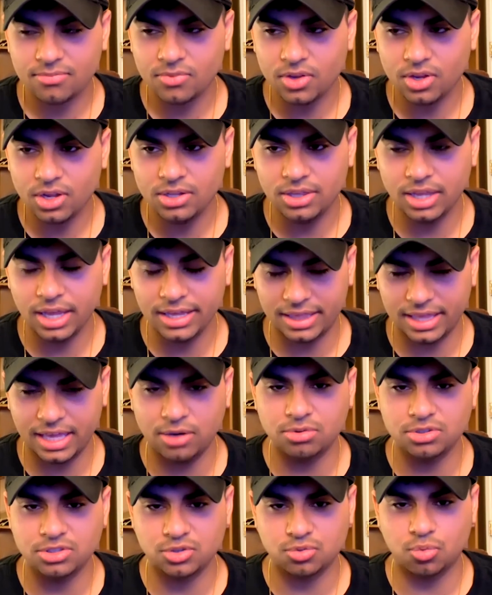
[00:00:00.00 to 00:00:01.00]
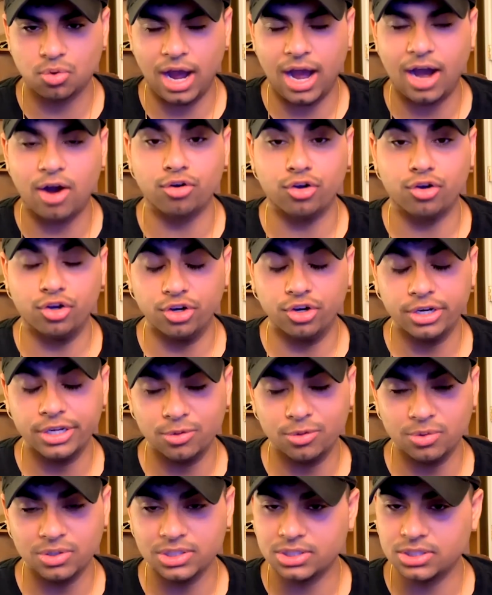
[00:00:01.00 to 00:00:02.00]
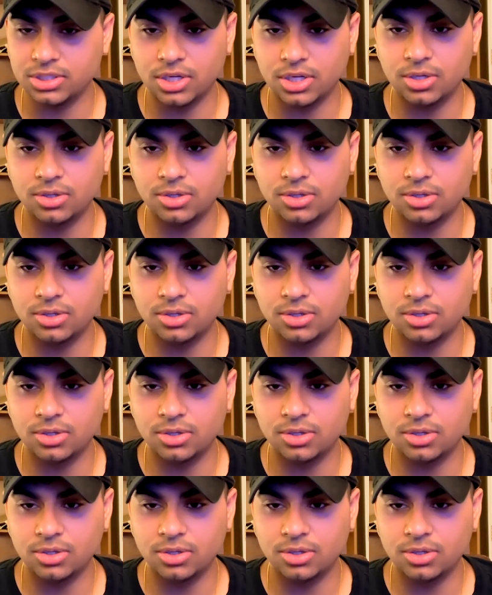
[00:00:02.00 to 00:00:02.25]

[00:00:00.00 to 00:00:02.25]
like that was how good he was though.